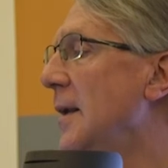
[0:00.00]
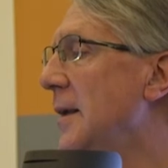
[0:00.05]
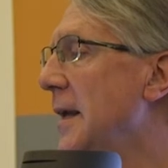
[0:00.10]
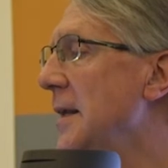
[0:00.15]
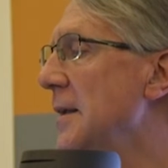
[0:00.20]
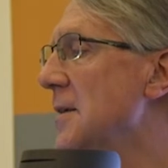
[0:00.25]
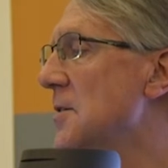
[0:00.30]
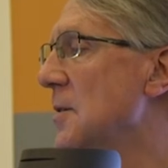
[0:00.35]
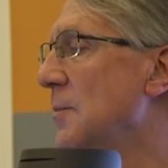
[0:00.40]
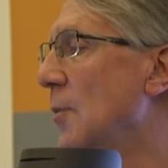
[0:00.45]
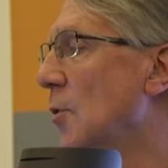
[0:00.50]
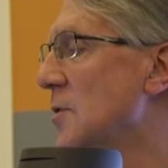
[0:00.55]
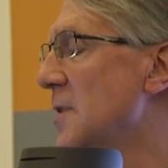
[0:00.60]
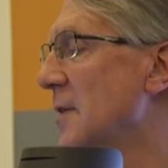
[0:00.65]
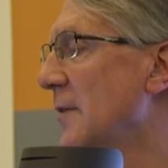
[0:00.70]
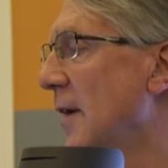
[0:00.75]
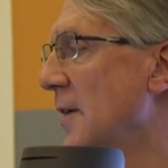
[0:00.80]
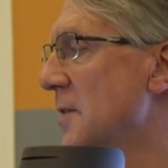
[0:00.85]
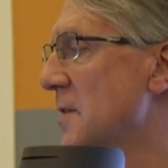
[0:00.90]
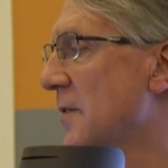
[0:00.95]
leading to more
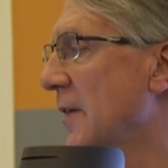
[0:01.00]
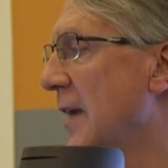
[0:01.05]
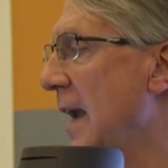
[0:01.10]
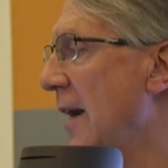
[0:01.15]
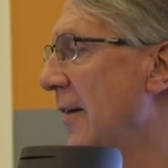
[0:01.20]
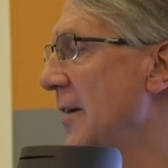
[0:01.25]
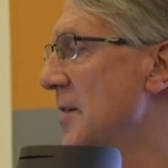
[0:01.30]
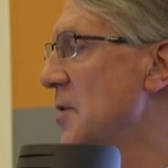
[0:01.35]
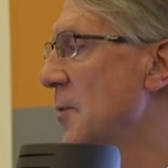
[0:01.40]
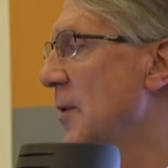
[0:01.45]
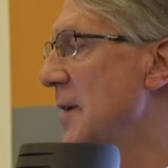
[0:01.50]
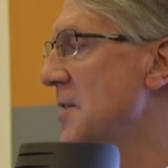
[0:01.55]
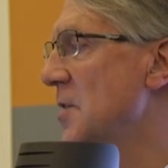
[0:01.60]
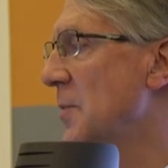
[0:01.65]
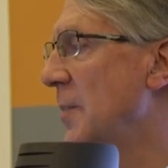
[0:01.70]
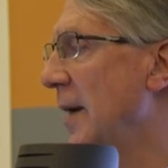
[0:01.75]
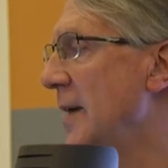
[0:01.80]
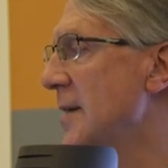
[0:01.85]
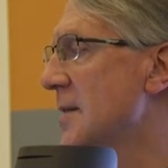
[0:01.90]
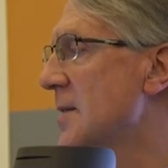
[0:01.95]
demands for carriageway
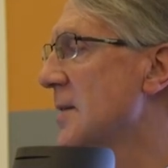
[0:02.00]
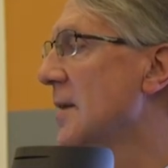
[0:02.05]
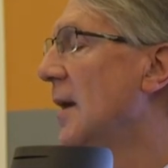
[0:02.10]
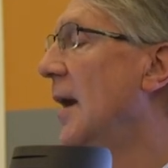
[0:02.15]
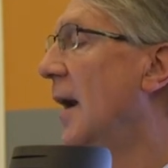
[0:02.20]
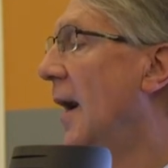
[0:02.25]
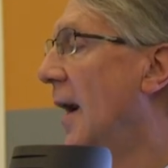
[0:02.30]
space,